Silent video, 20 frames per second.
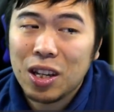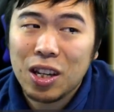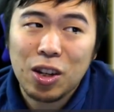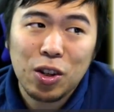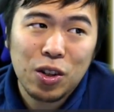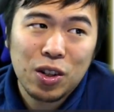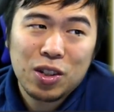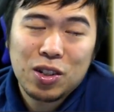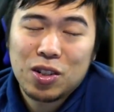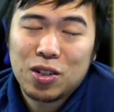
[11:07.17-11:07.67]

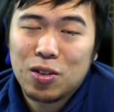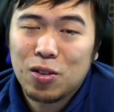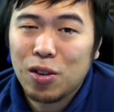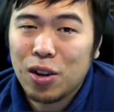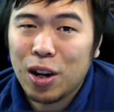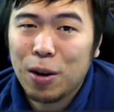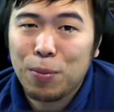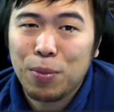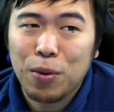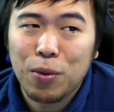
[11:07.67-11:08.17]
You can just
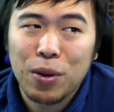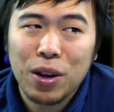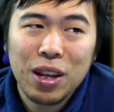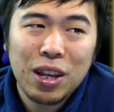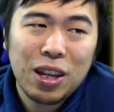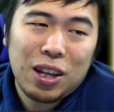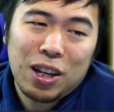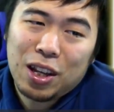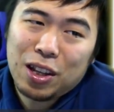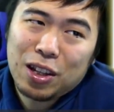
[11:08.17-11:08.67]
look up the
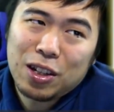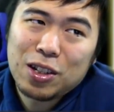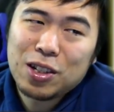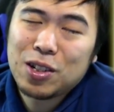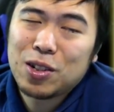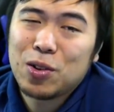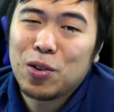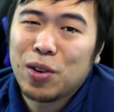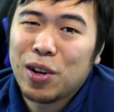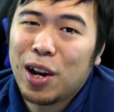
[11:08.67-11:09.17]
wiki and then
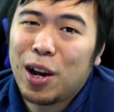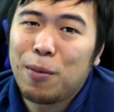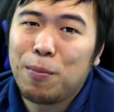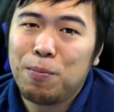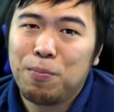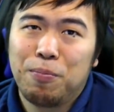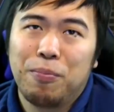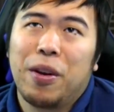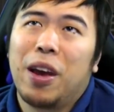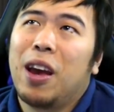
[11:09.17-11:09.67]
just look up,
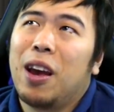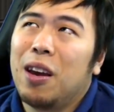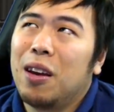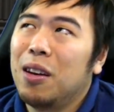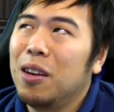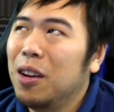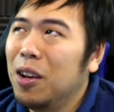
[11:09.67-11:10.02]
hey,